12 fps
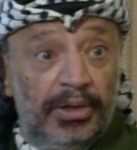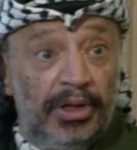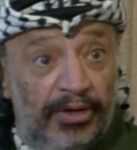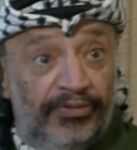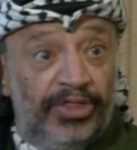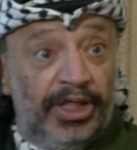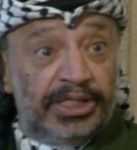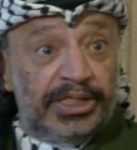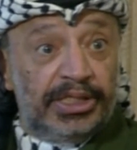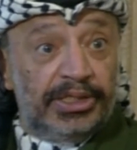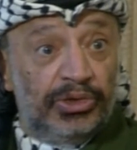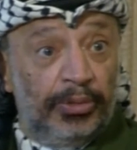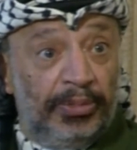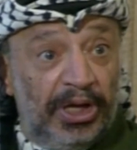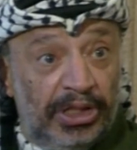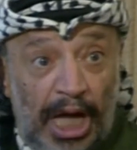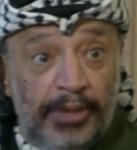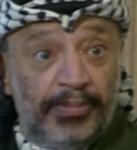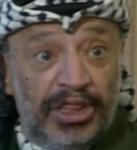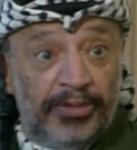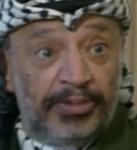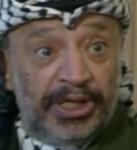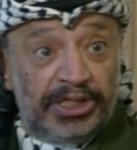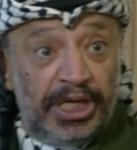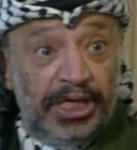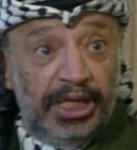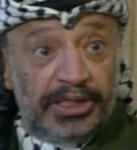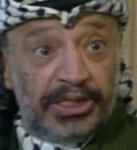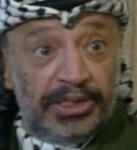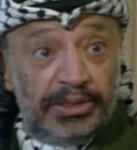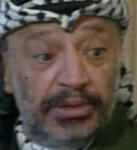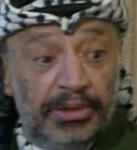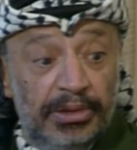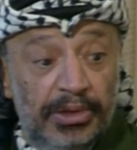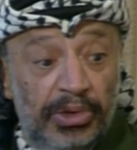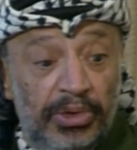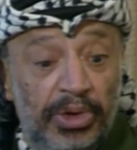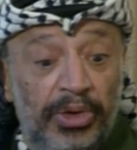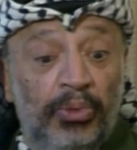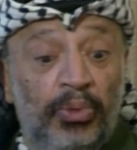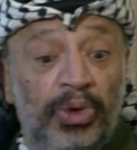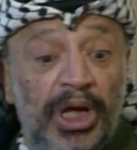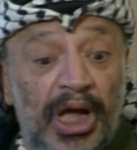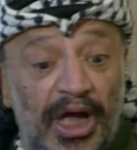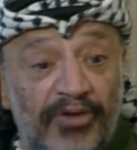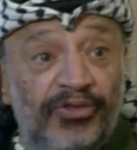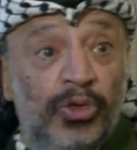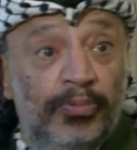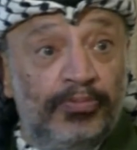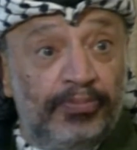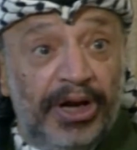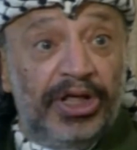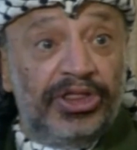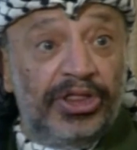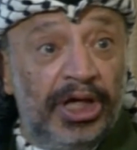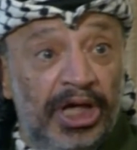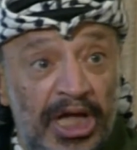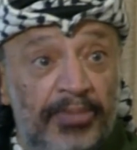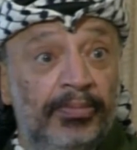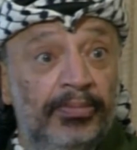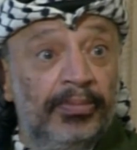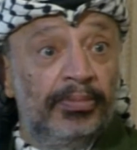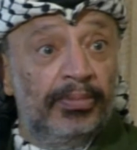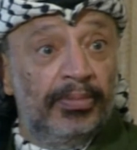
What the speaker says: If this to be done by the Palestinians, we have to punish him